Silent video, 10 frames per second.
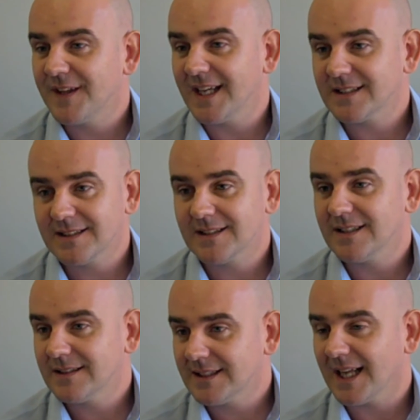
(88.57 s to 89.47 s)
That's
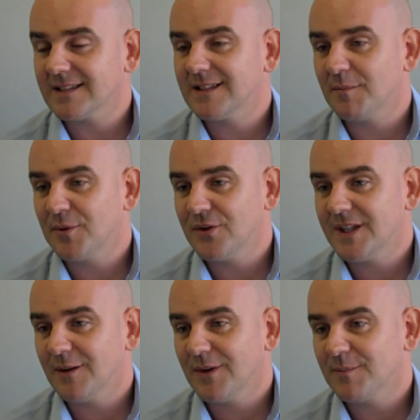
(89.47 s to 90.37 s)
the
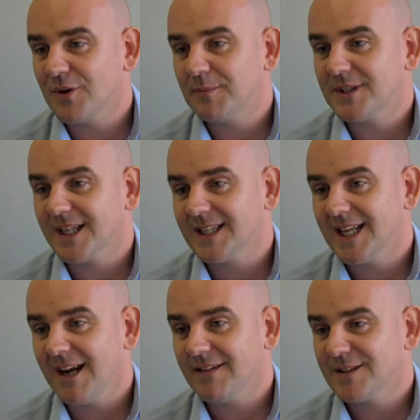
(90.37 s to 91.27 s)
beauty with marine
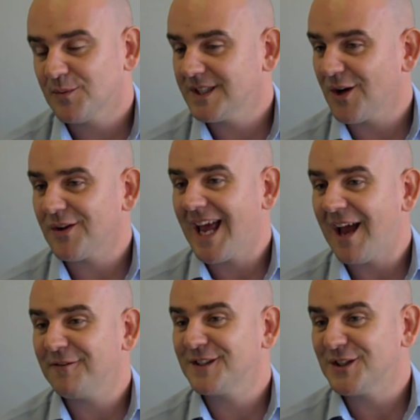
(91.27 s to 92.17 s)
protected areas. We don't
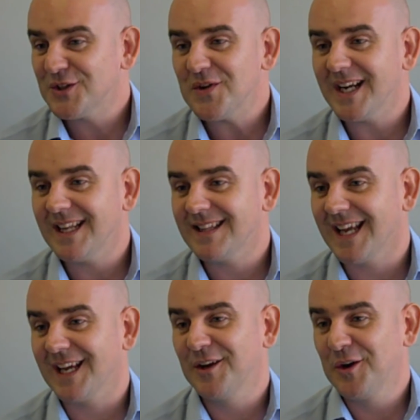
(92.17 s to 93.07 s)
have to do
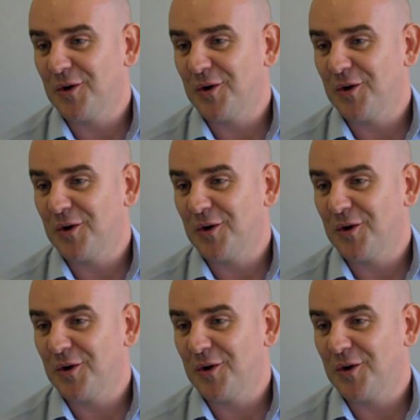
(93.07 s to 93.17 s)
anything.